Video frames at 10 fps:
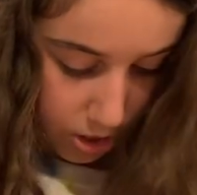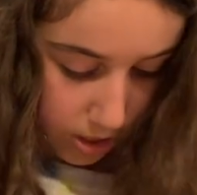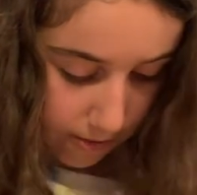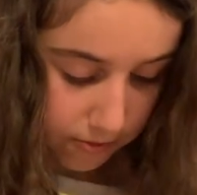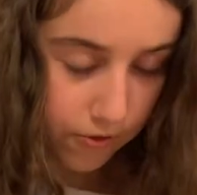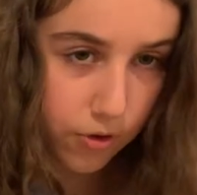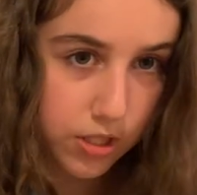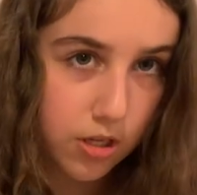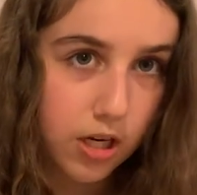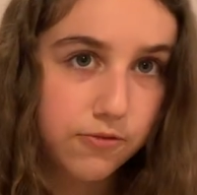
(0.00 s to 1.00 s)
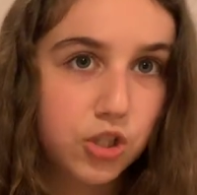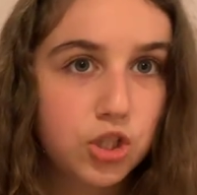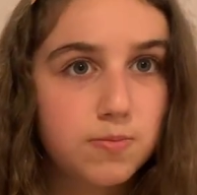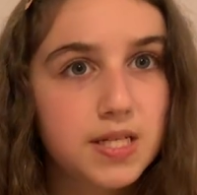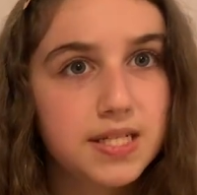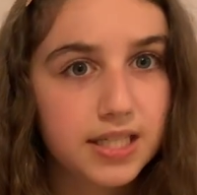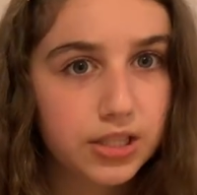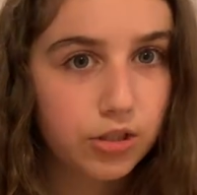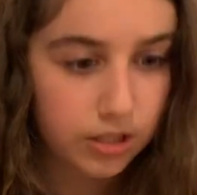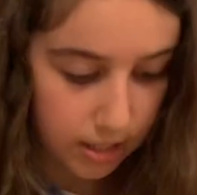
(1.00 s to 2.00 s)
have to focus on if the gymnasts stick
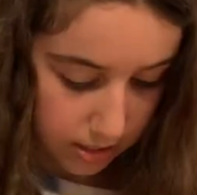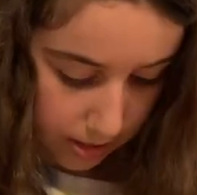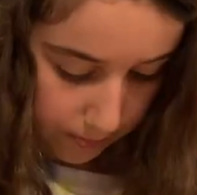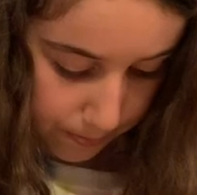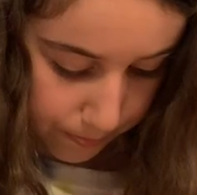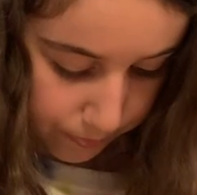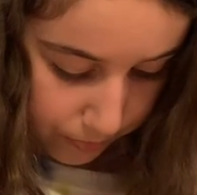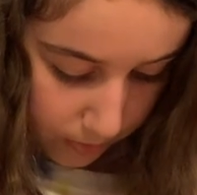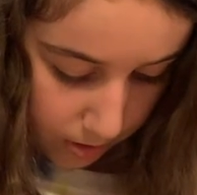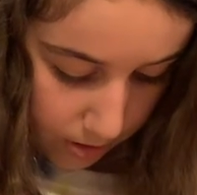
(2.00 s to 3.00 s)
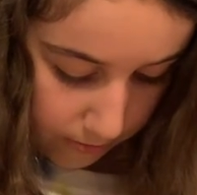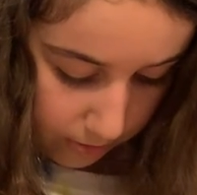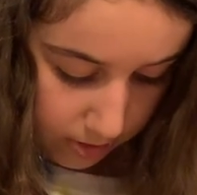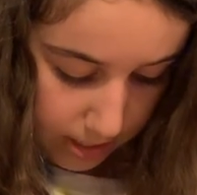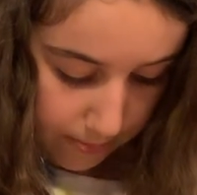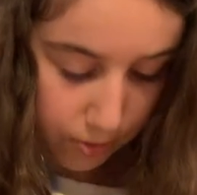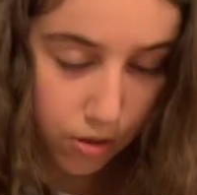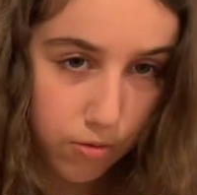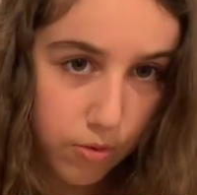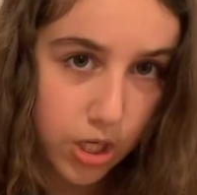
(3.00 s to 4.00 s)
their landing. For example,
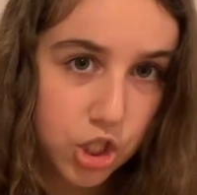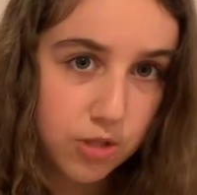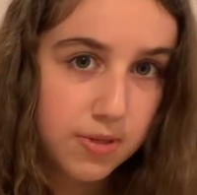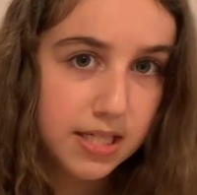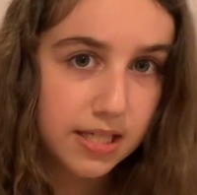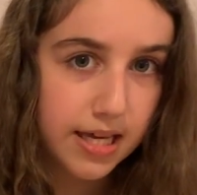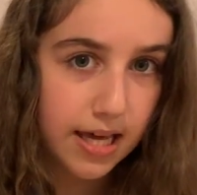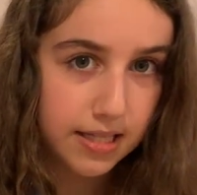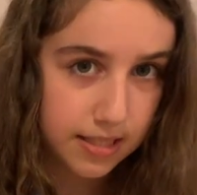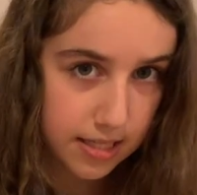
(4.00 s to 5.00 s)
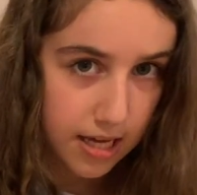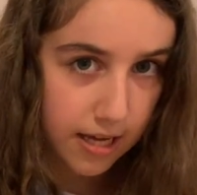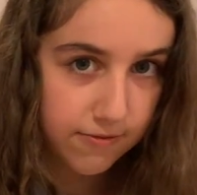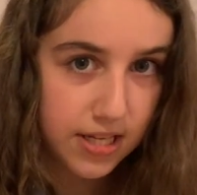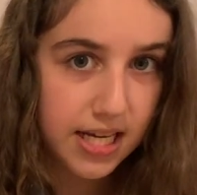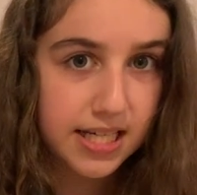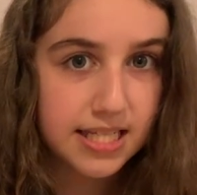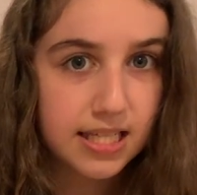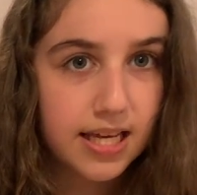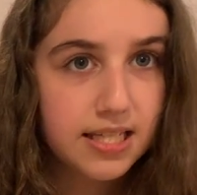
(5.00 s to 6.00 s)
when a gymnast lands, if they take a
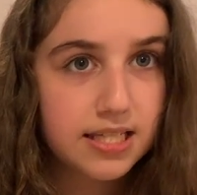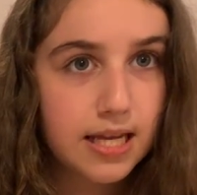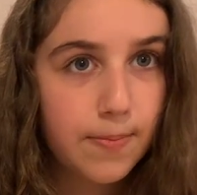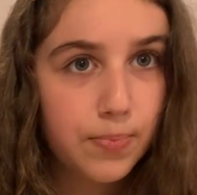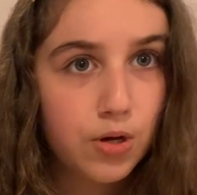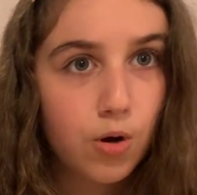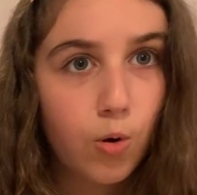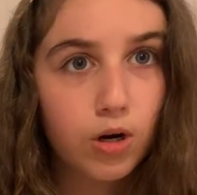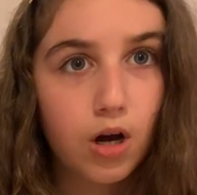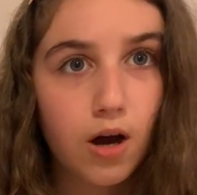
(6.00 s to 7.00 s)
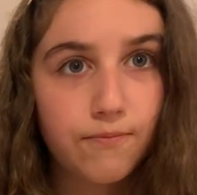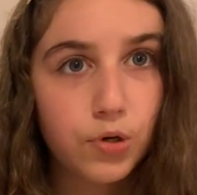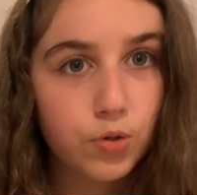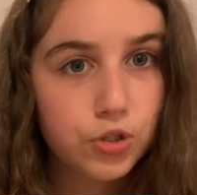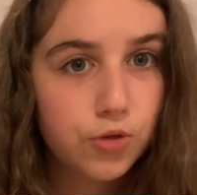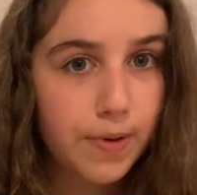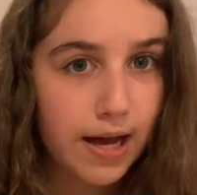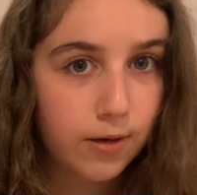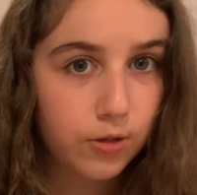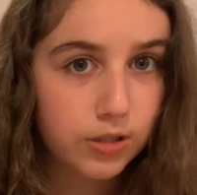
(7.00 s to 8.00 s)
slight step or hop forwards or
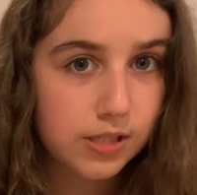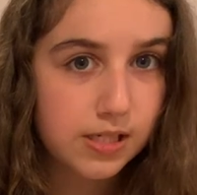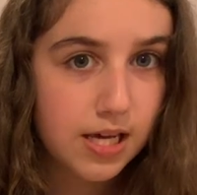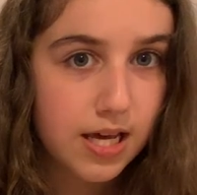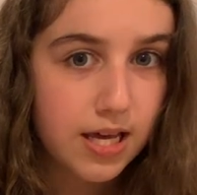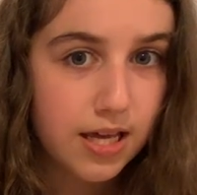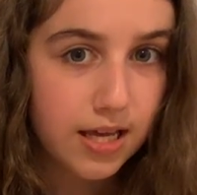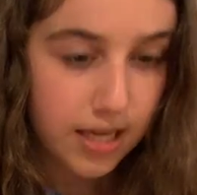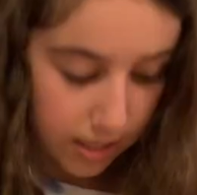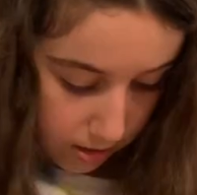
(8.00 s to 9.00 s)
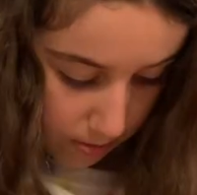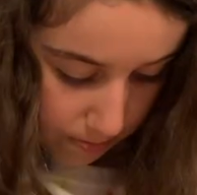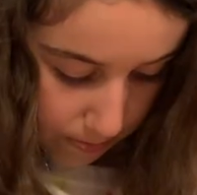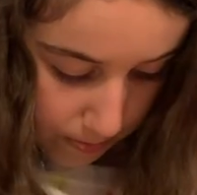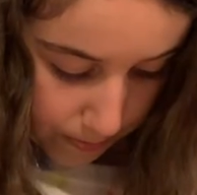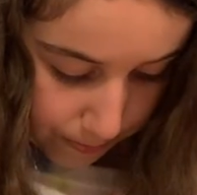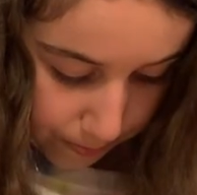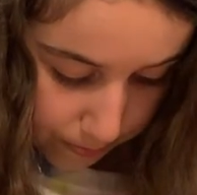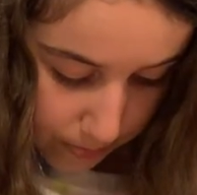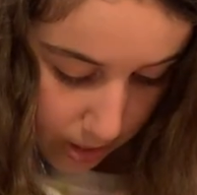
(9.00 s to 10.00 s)
backwards, it could
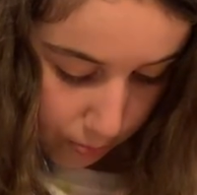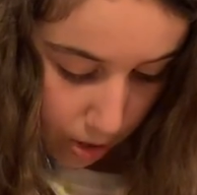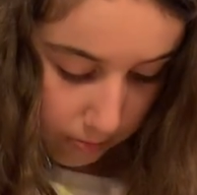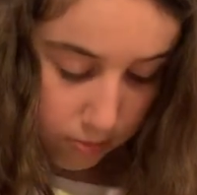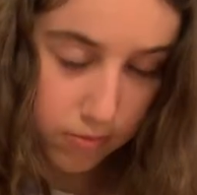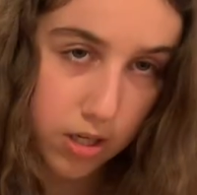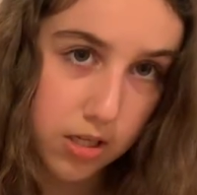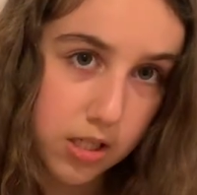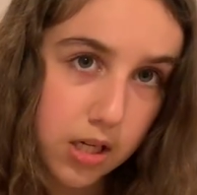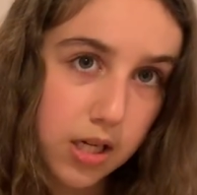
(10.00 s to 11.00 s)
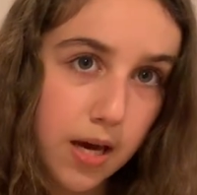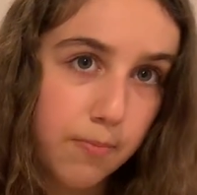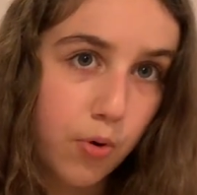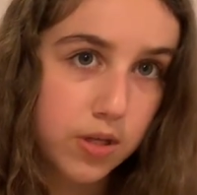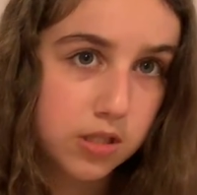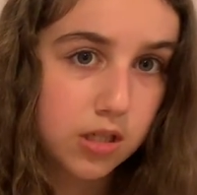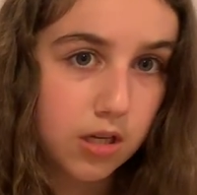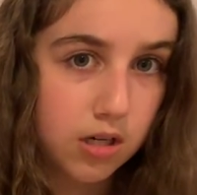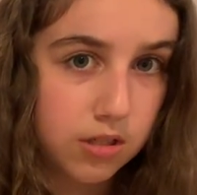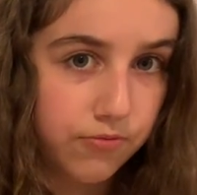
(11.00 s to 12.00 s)
be a problem because it could get points
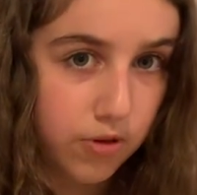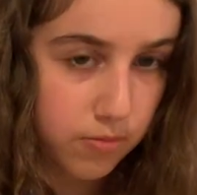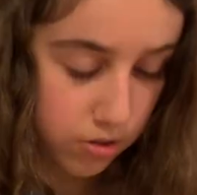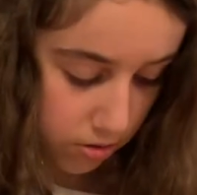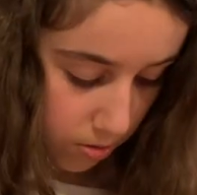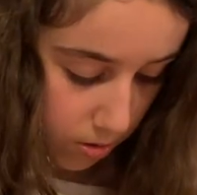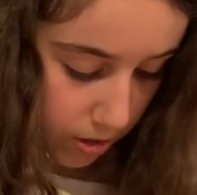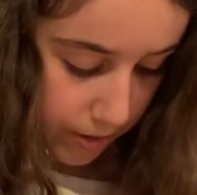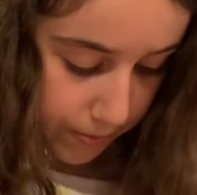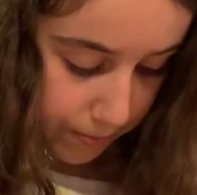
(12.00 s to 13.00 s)
deducted from your score.